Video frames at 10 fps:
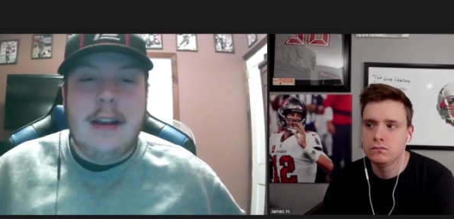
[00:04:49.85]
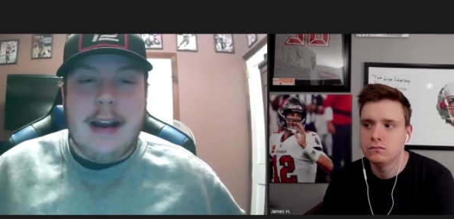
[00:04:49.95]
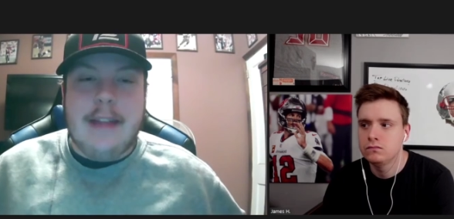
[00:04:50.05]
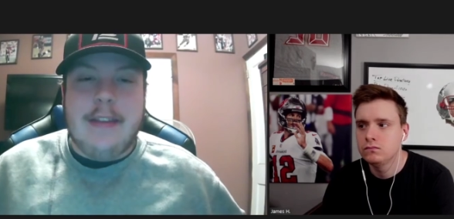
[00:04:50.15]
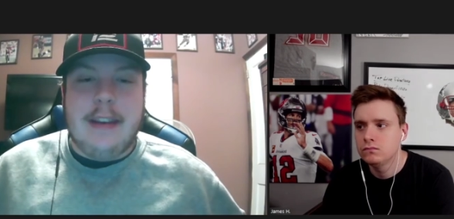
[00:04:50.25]
Speaker 1: I
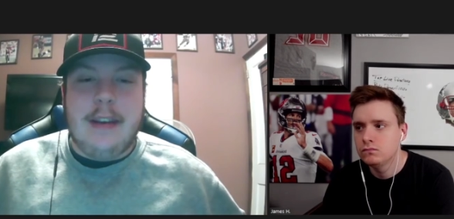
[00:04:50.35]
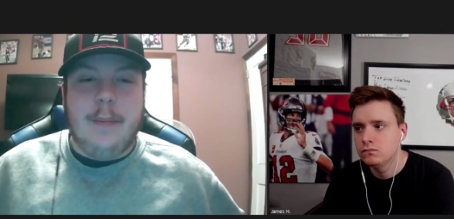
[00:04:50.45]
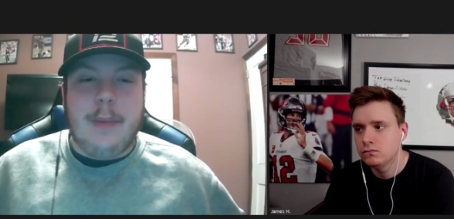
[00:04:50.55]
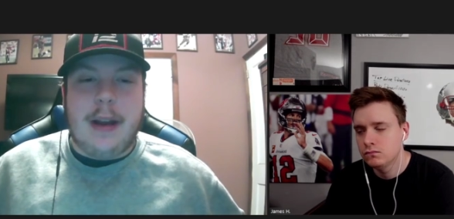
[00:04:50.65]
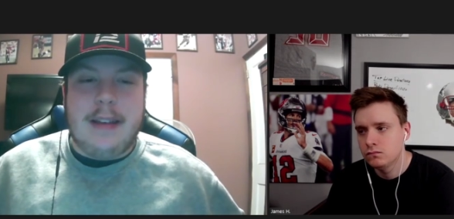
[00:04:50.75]
think, you know,
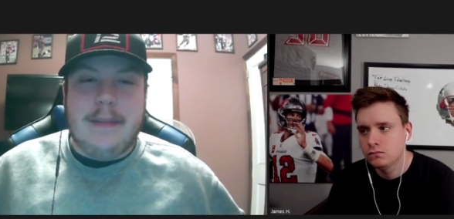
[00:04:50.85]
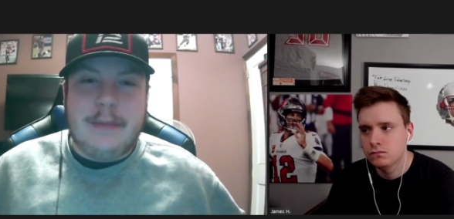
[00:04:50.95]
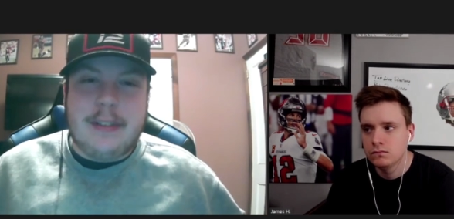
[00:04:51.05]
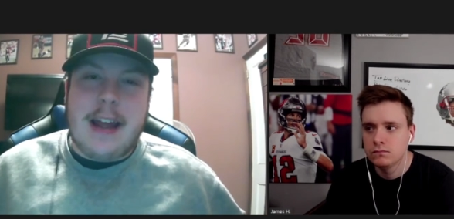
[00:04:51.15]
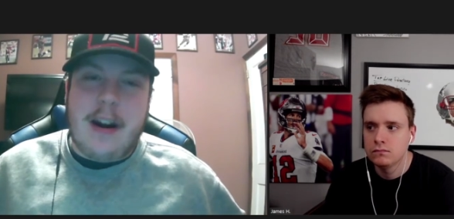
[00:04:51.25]
by
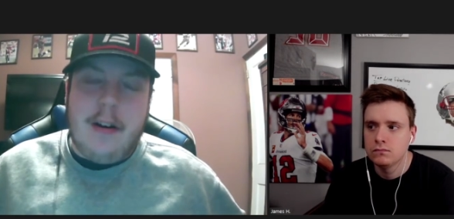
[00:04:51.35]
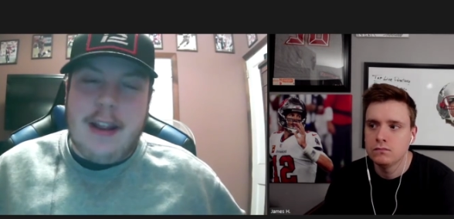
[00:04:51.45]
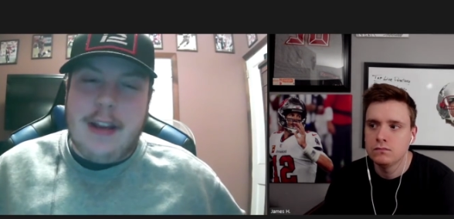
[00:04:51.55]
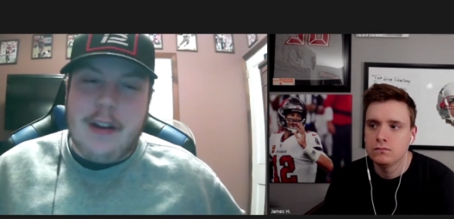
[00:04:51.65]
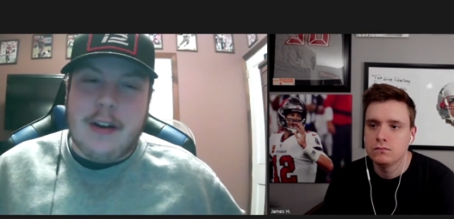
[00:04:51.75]
Saturday,
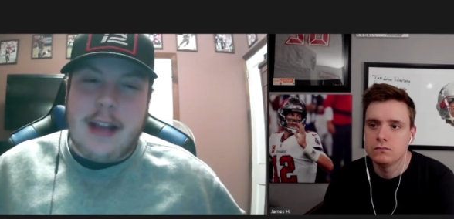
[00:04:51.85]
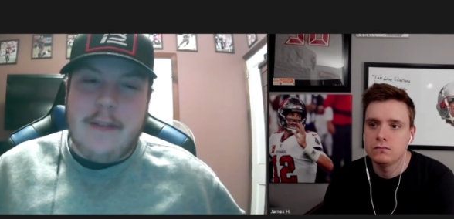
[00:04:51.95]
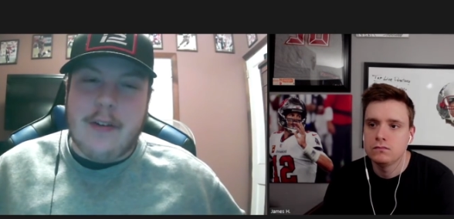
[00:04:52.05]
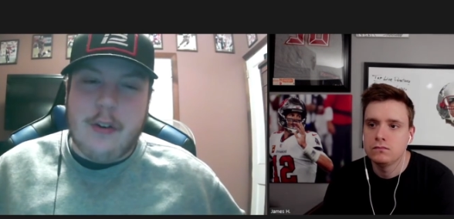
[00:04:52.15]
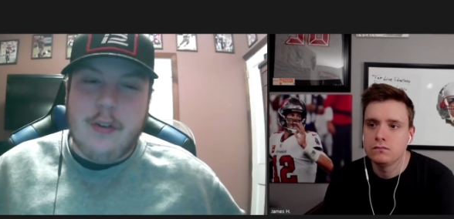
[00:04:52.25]
you're going to have
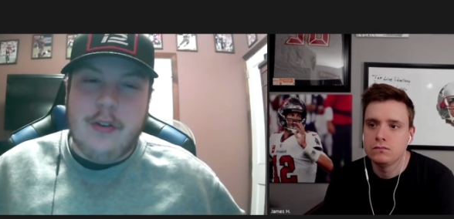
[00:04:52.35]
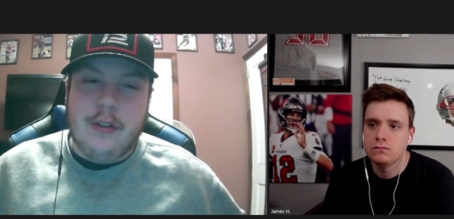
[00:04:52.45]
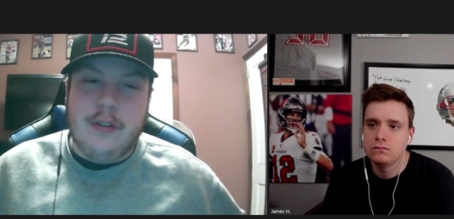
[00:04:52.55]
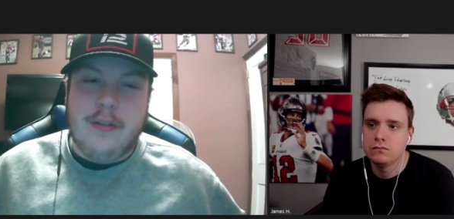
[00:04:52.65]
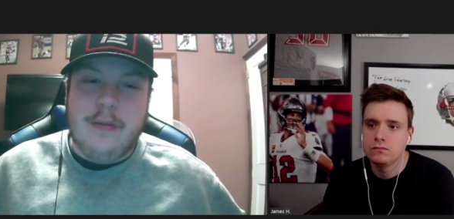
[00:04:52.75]
a
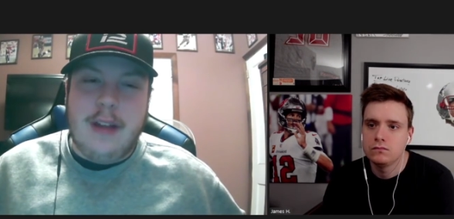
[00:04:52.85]
good